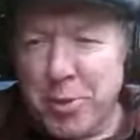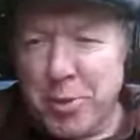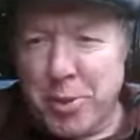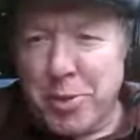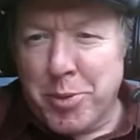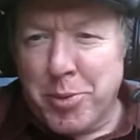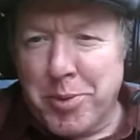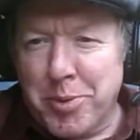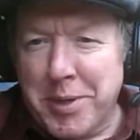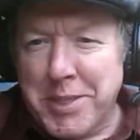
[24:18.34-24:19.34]
could
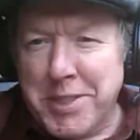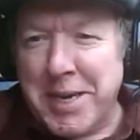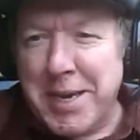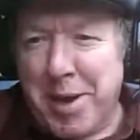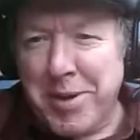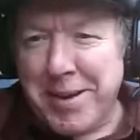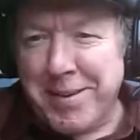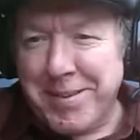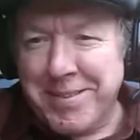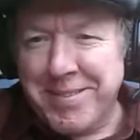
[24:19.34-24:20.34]
do the same now
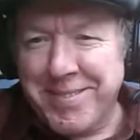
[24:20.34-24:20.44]
here.